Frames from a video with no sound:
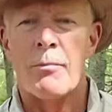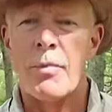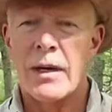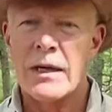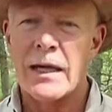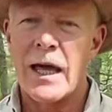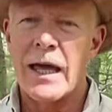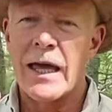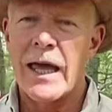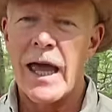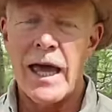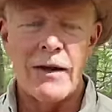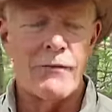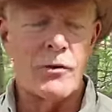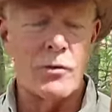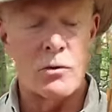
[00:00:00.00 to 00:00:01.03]
But I
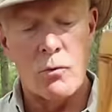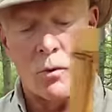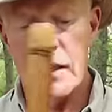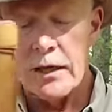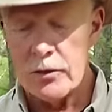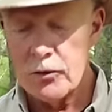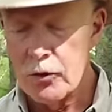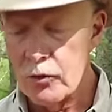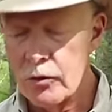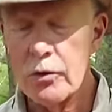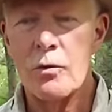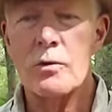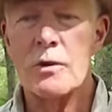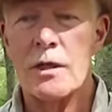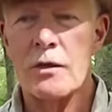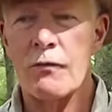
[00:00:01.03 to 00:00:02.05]
have used, well, I do
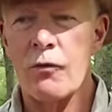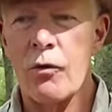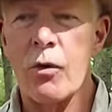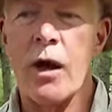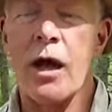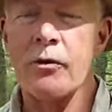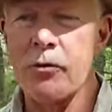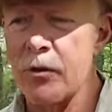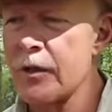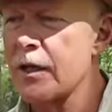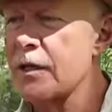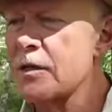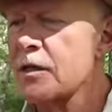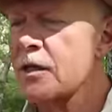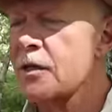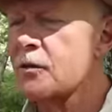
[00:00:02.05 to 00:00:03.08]
use it for other
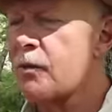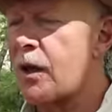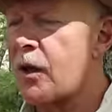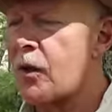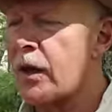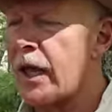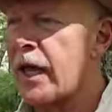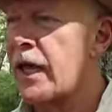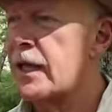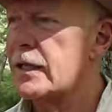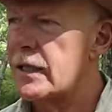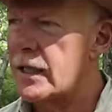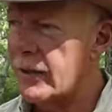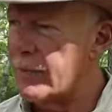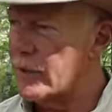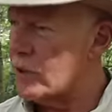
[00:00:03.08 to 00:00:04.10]
things as well.
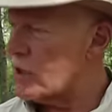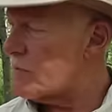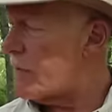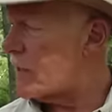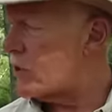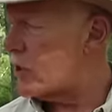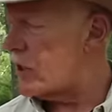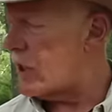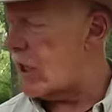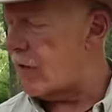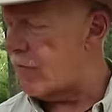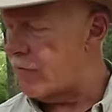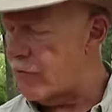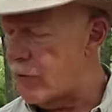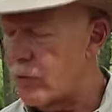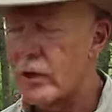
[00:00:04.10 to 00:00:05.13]
And let me just mention a
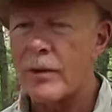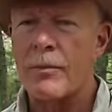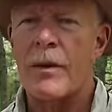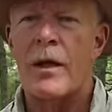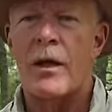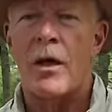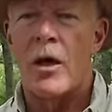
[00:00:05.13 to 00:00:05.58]
few of them.